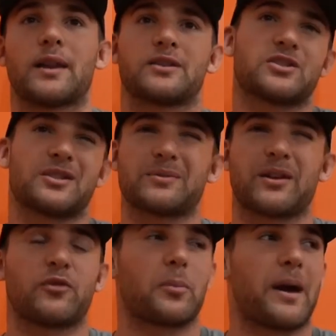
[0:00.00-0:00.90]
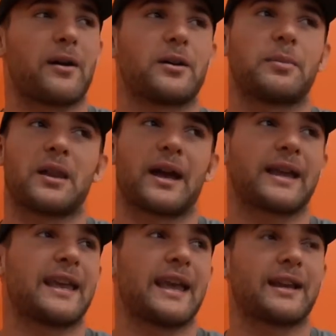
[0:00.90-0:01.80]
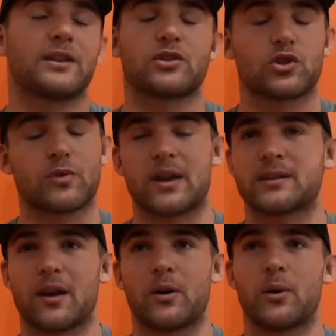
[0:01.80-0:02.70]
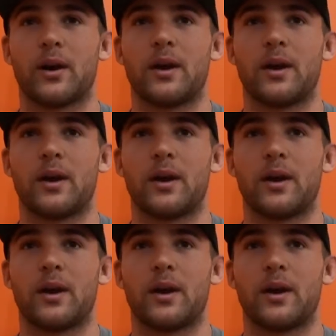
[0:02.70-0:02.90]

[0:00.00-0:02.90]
Like it just seems like a formality, but like I can't stress how